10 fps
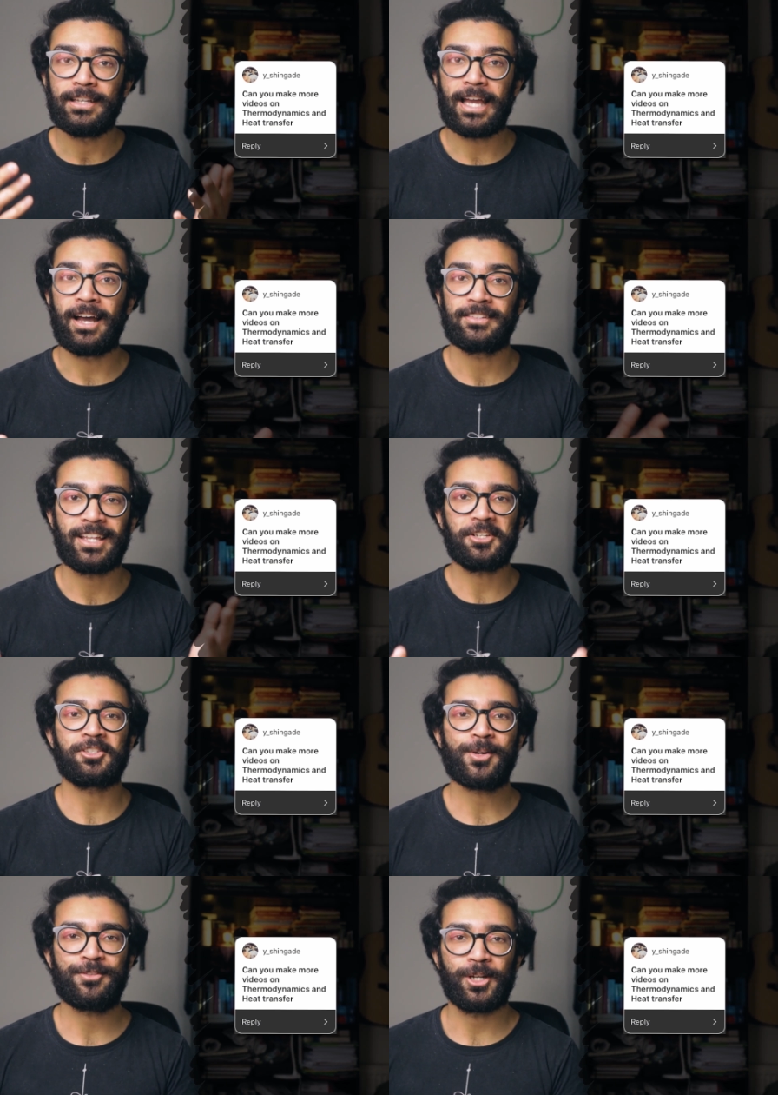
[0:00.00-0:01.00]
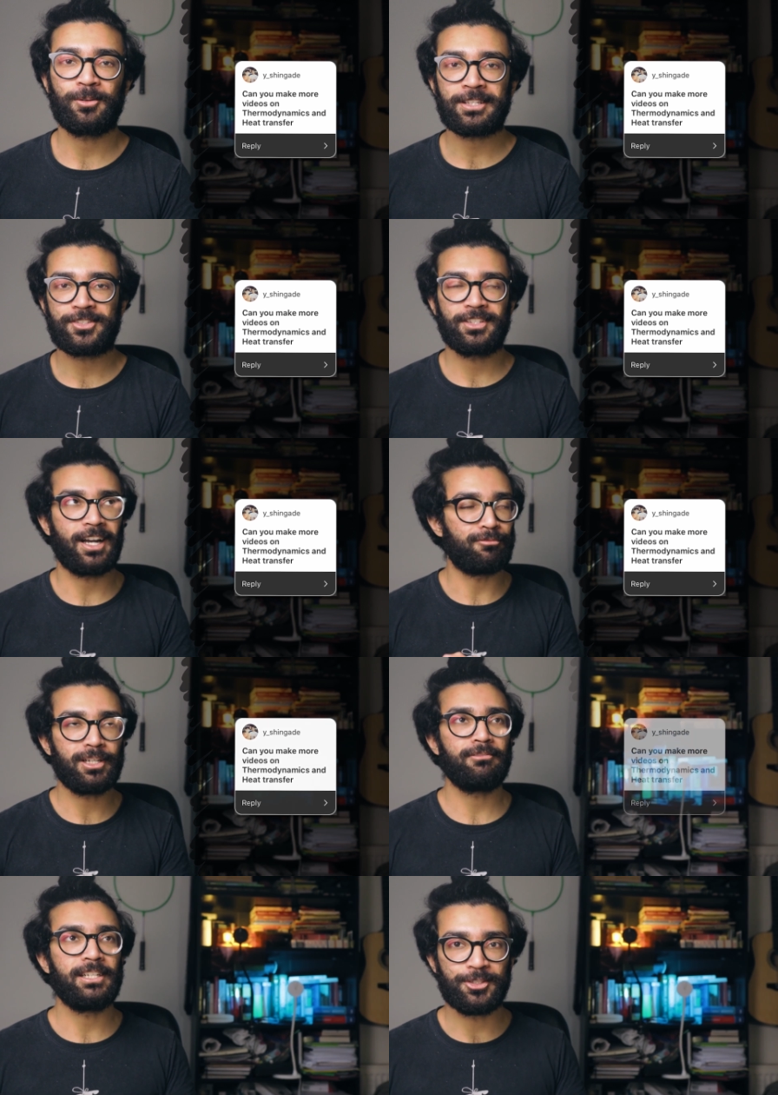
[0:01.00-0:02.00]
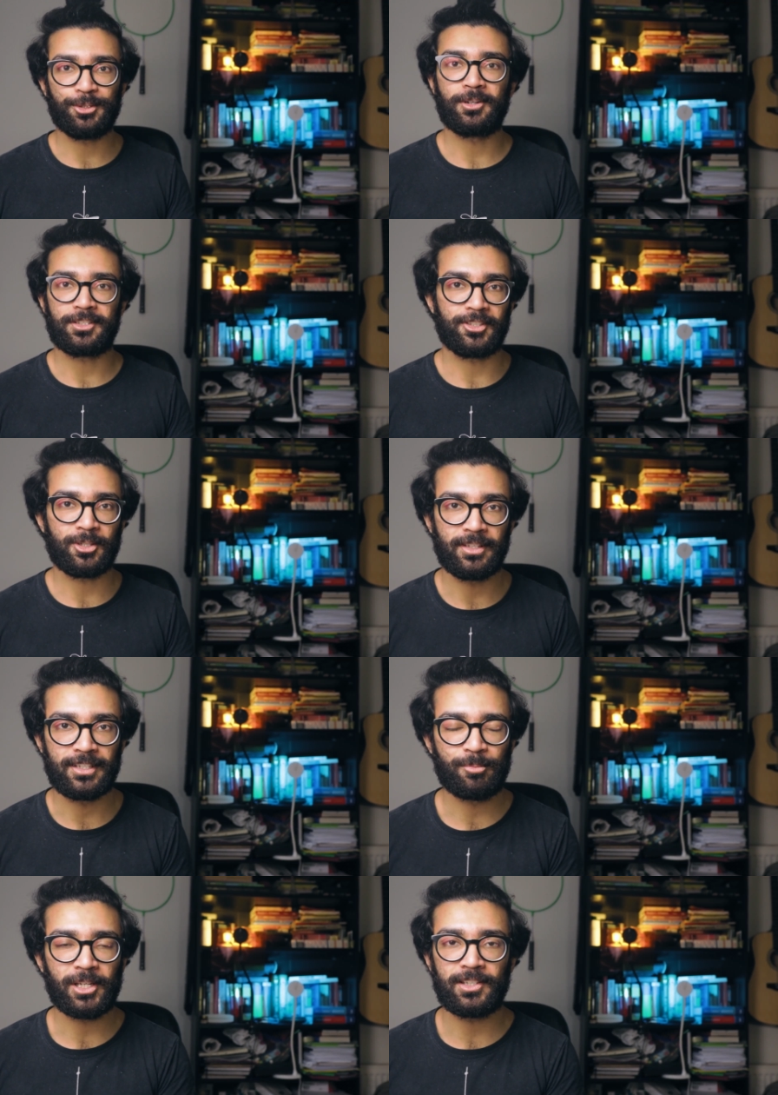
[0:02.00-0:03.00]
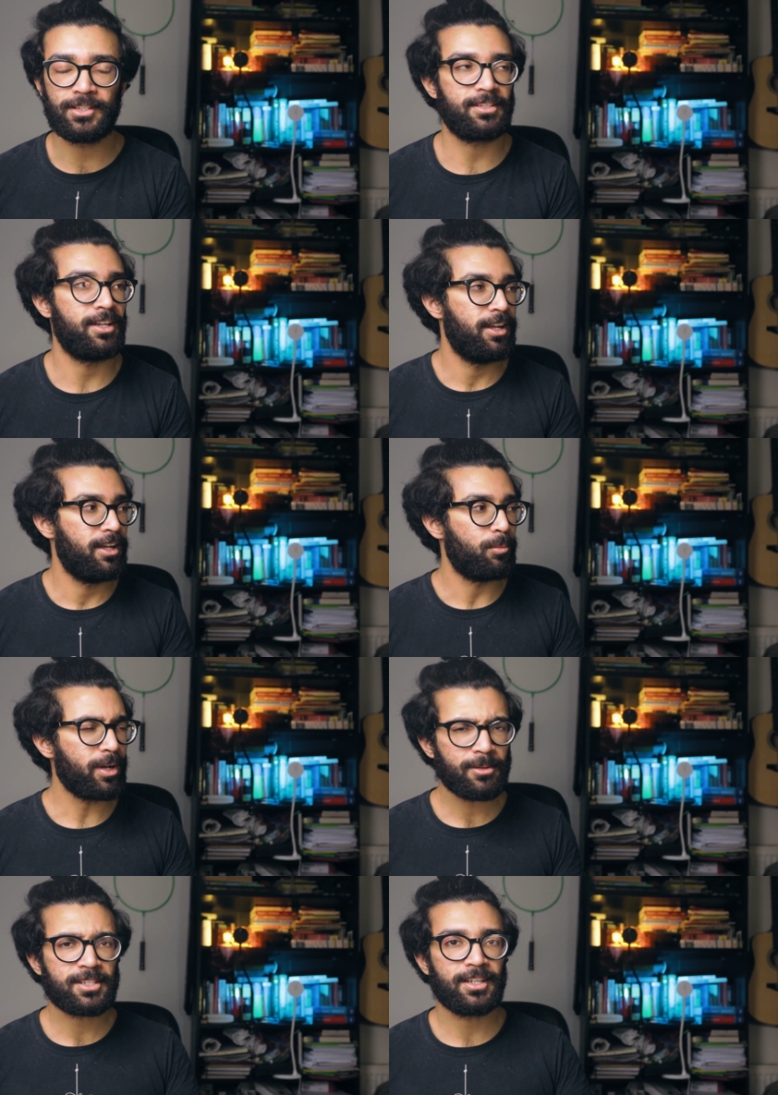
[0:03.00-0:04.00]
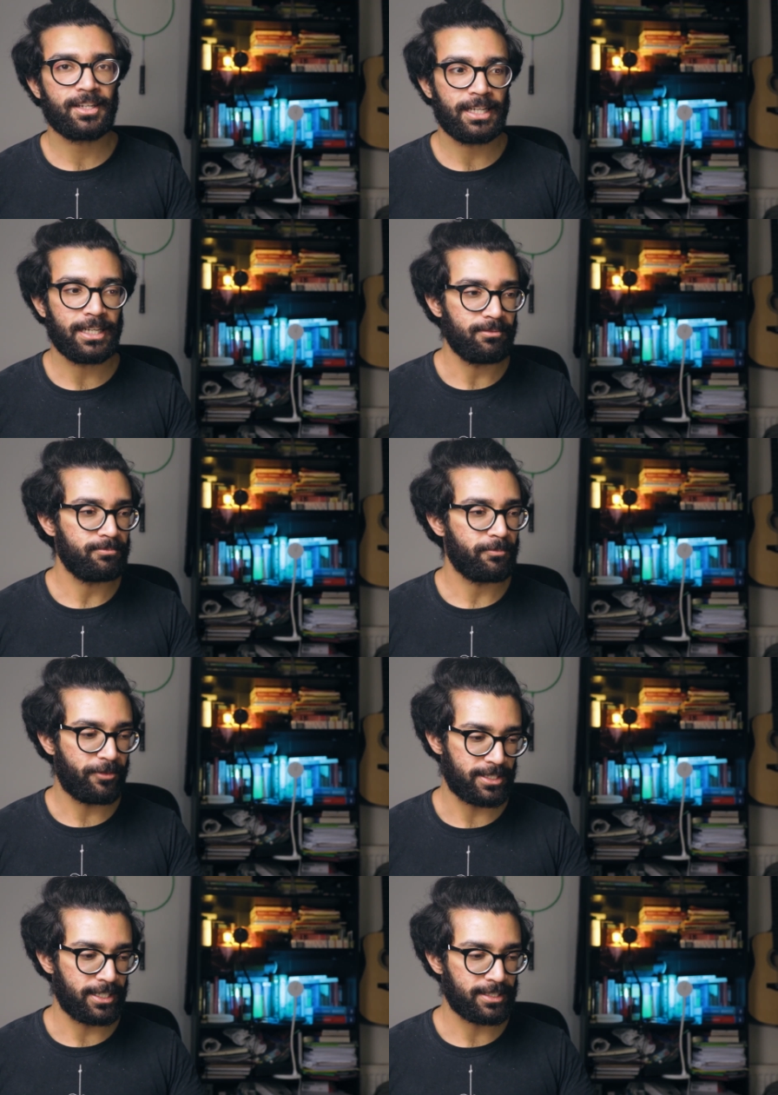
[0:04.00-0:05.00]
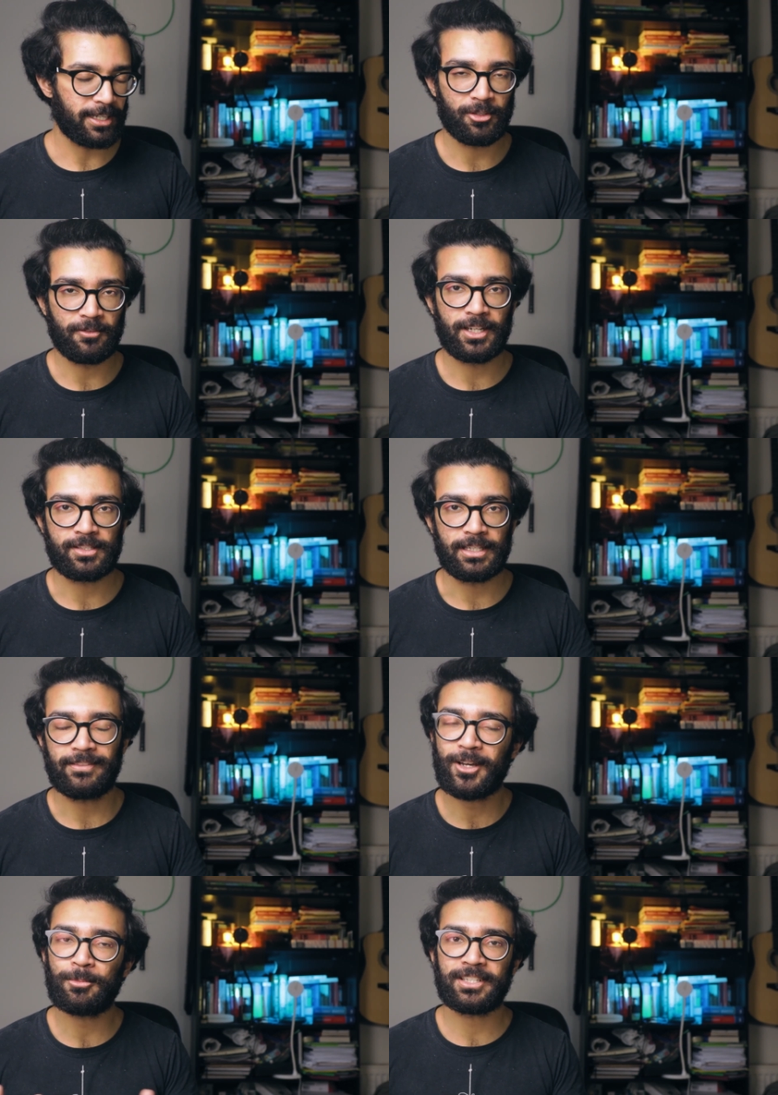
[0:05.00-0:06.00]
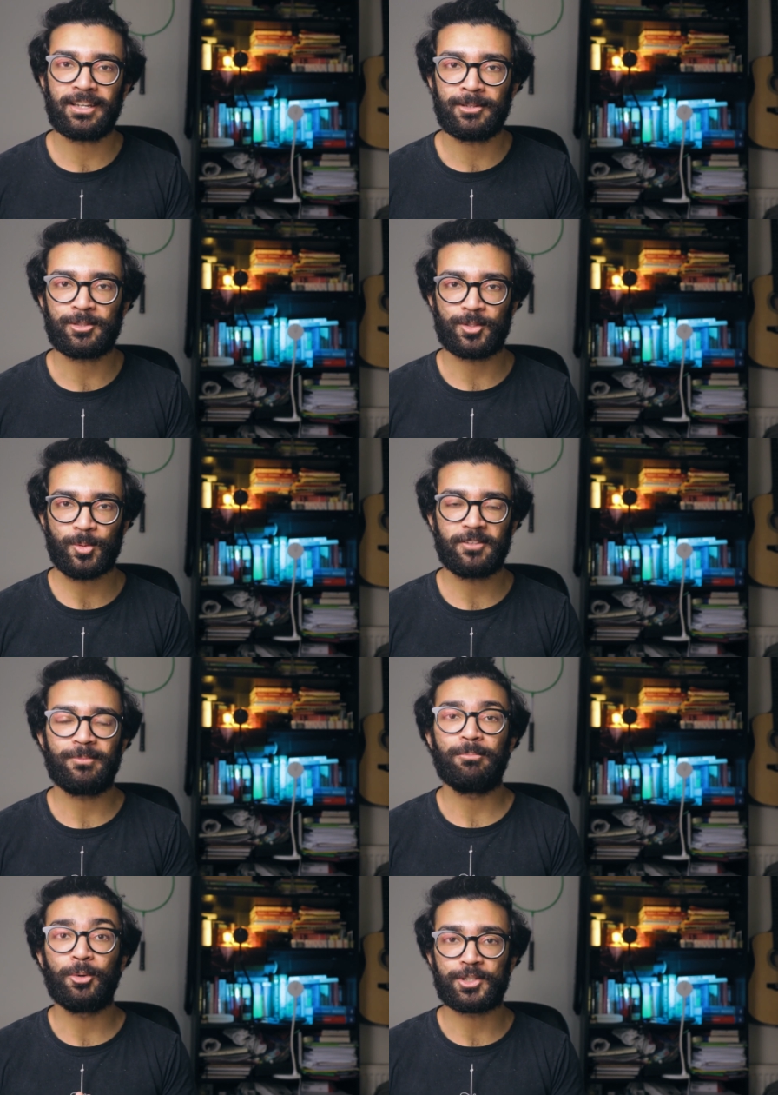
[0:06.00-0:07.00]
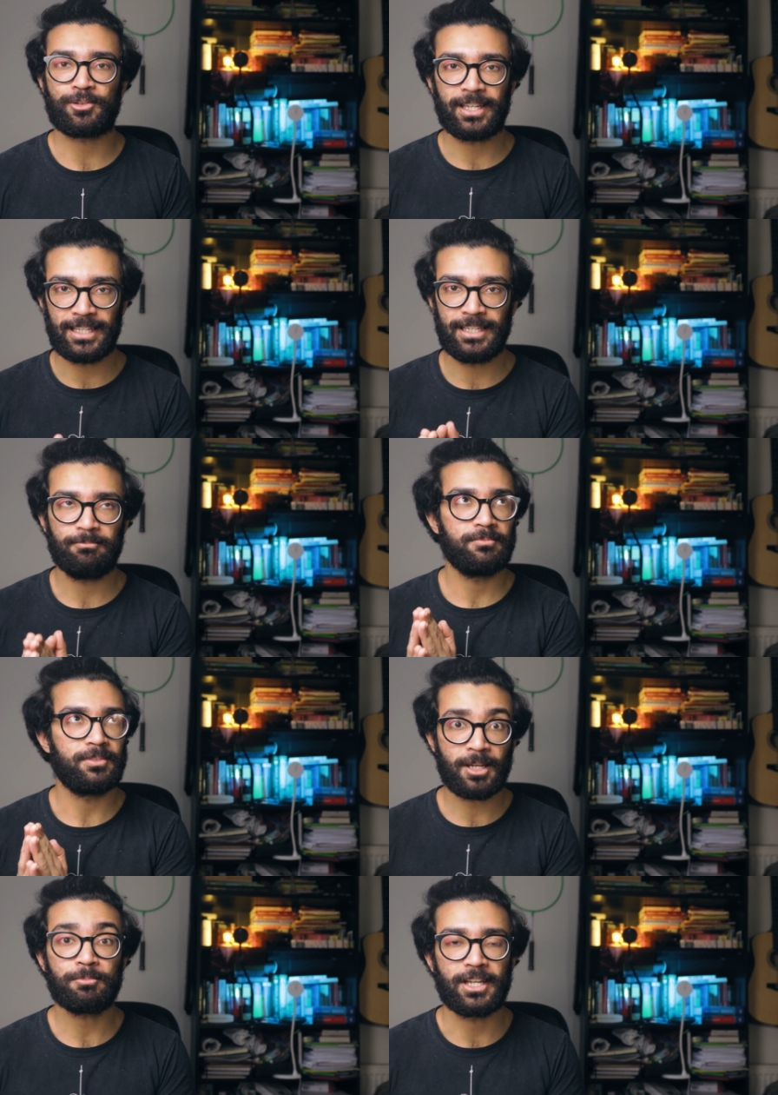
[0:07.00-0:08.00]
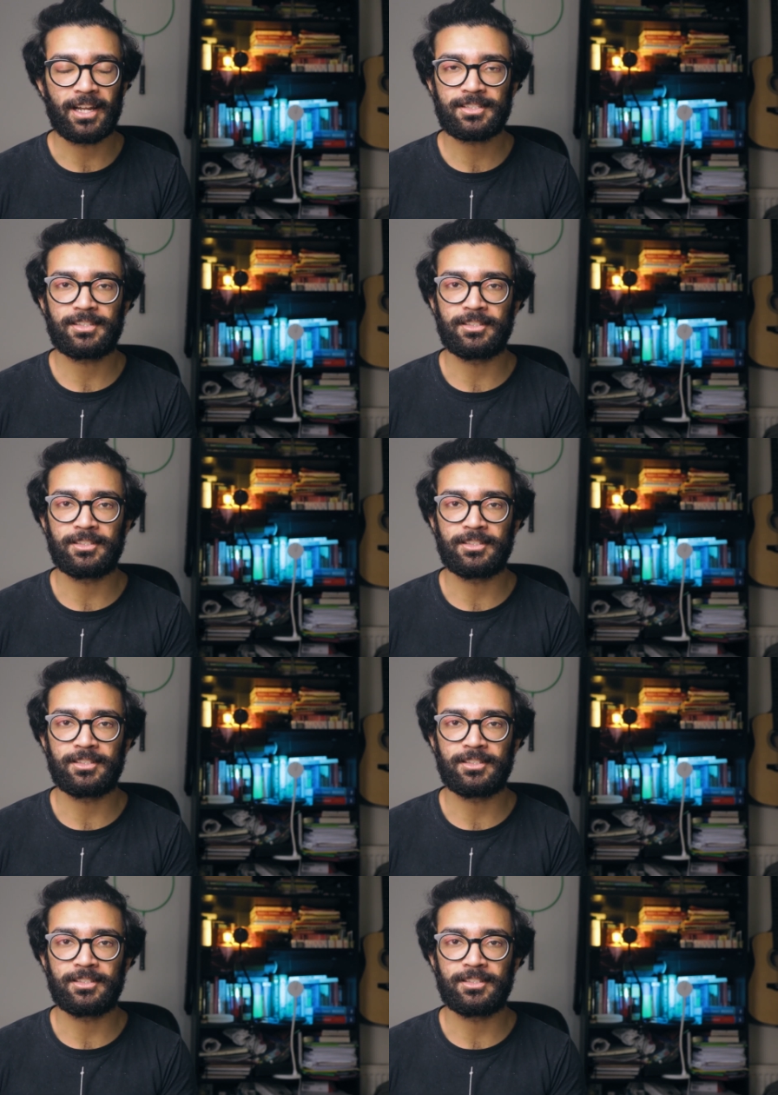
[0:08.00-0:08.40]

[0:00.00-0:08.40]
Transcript: Yeah, thank you so much for your question. I really, really do want to do this because when I was studying physics at university, thermodynamics was one of my more tricky subjects.